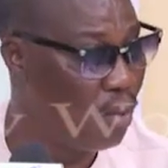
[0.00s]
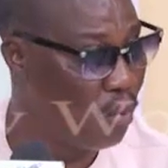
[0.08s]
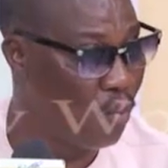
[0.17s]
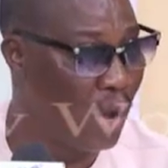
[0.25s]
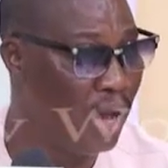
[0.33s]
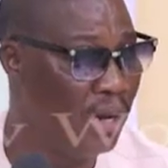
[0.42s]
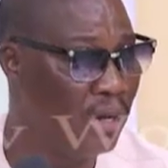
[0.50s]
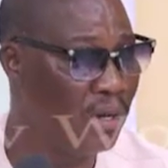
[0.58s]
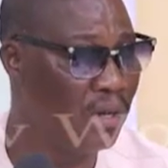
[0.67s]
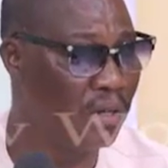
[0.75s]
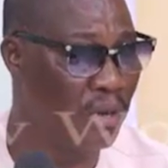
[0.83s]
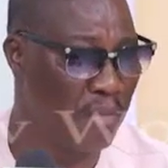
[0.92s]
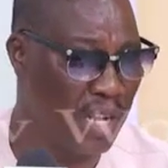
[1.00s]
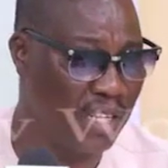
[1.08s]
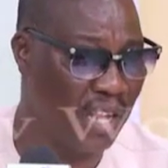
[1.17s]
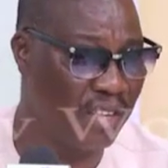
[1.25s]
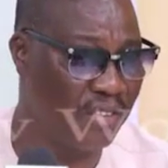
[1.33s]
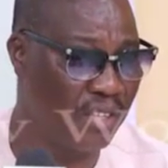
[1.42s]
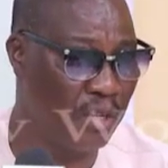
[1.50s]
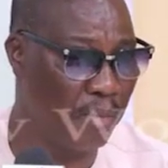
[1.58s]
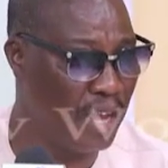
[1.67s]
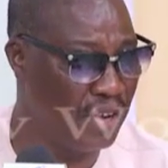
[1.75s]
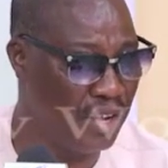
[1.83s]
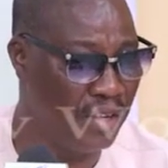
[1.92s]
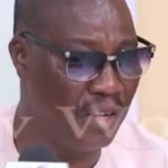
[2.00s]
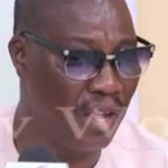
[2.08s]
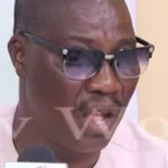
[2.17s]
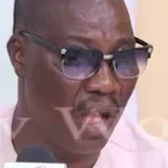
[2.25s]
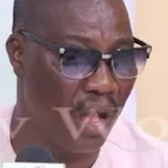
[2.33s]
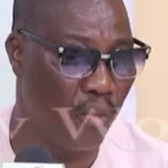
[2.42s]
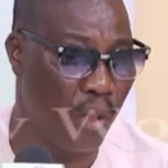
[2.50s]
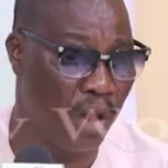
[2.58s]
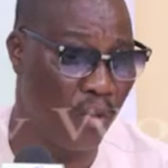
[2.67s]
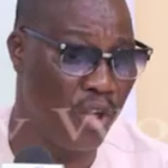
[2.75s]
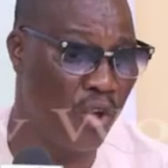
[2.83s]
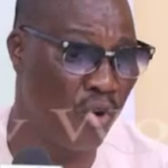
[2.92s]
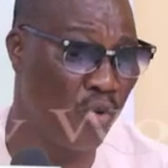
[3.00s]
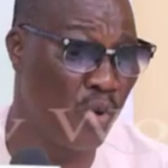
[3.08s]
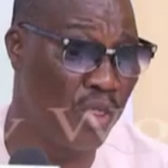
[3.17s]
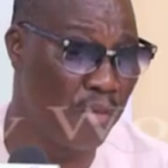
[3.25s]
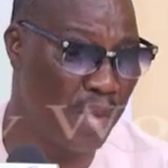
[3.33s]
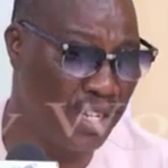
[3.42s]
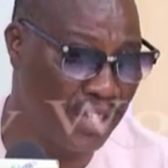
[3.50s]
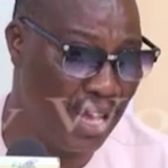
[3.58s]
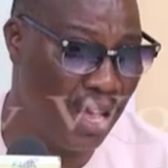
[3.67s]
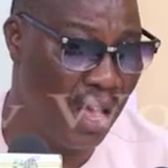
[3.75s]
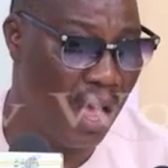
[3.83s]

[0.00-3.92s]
Well, the matter is still pending, and we are going on with the matter,